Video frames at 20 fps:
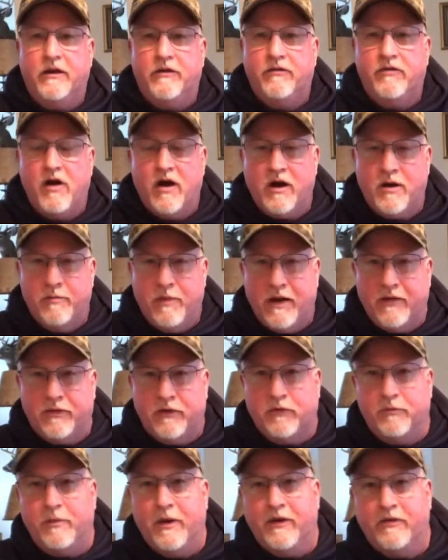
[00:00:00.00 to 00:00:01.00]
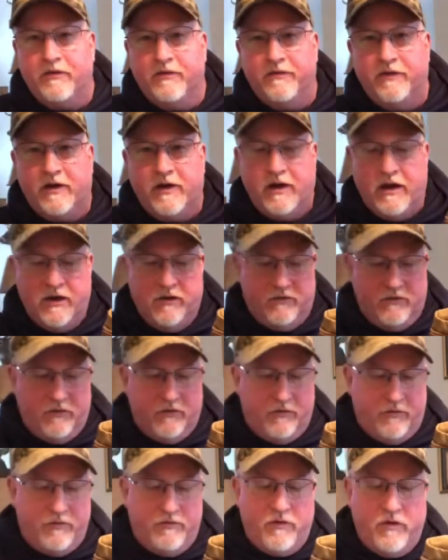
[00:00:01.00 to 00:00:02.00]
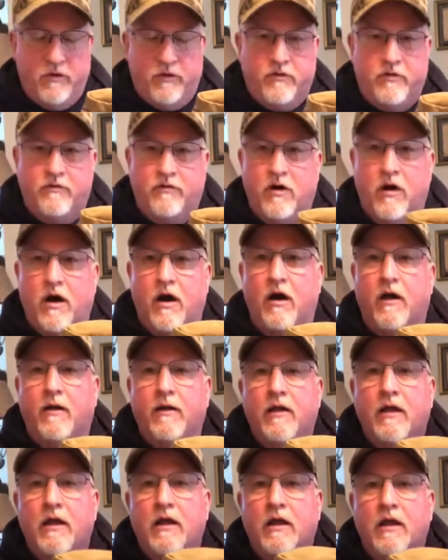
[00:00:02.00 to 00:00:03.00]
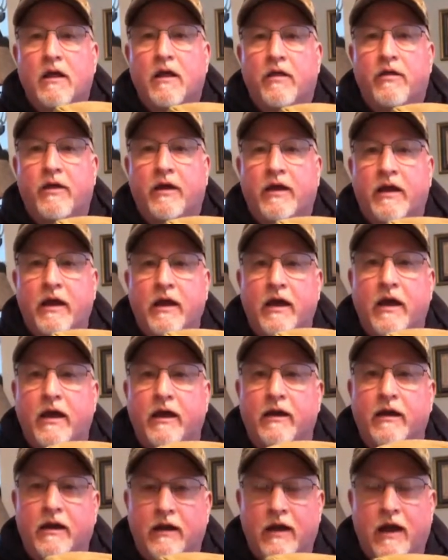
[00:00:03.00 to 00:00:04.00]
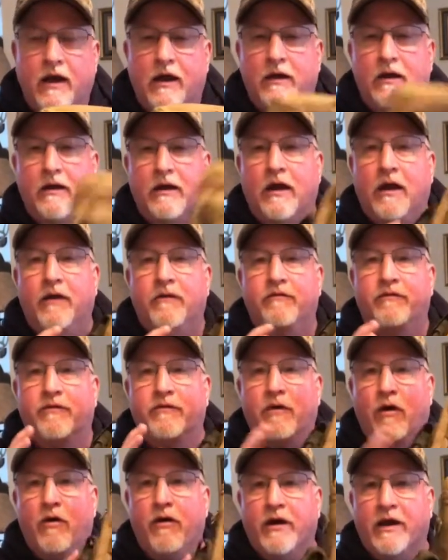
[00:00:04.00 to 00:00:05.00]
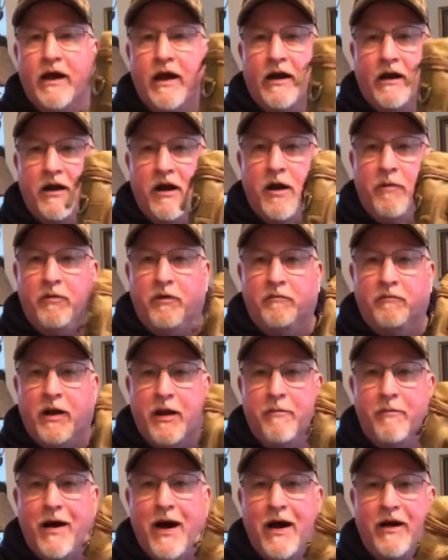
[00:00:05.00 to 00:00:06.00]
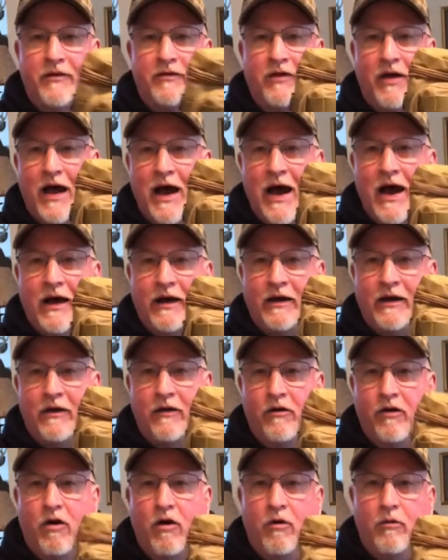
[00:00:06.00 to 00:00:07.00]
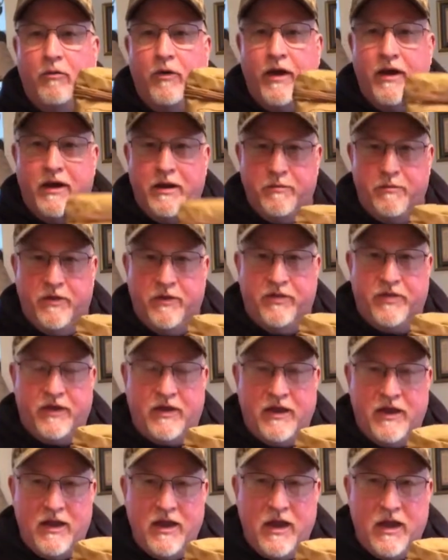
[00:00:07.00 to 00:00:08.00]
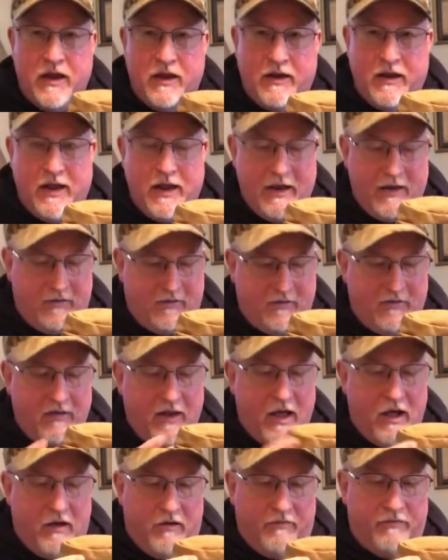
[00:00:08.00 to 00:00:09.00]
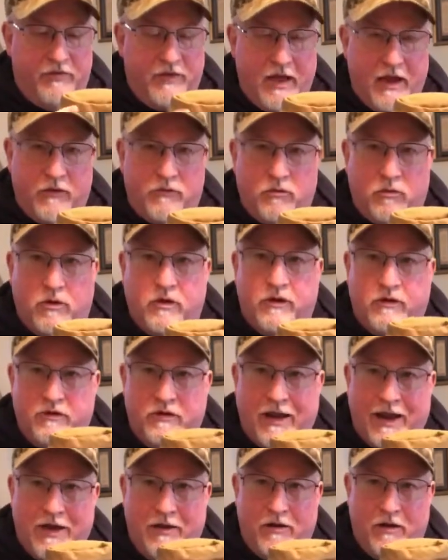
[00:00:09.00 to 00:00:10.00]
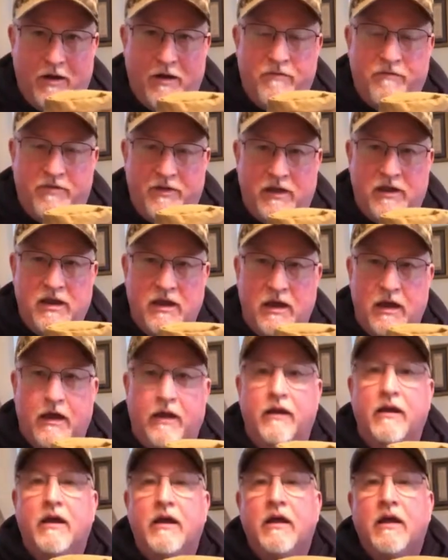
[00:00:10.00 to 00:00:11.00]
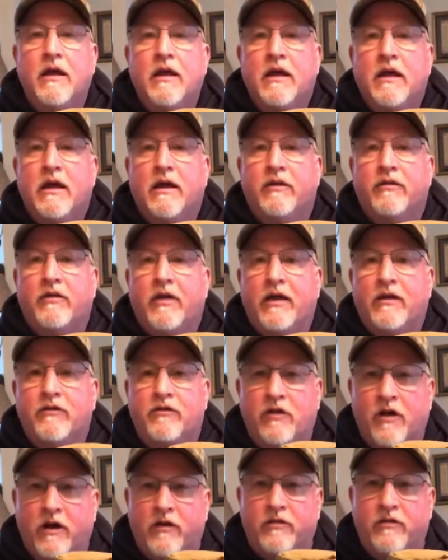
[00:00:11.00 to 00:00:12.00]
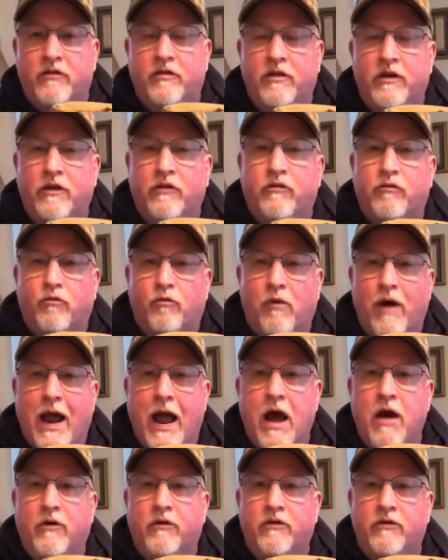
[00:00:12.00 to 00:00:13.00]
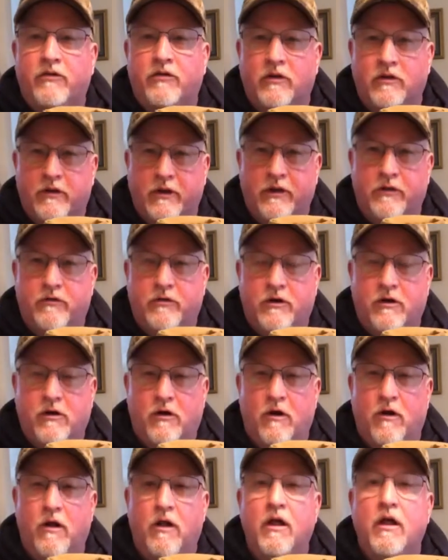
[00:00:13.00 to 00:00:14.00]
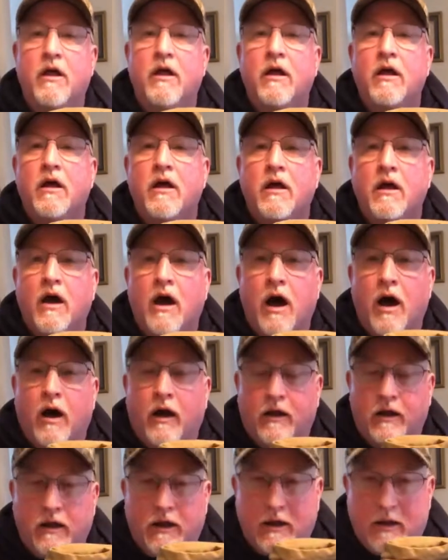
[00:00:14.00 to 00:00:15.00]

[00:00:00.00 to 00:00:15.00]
Let's talk about the specifications. First of all, the kit, I, have already got a couple of my mods on here already, but the kit itself, the actual container of the kit, is just this round cylindrical uh,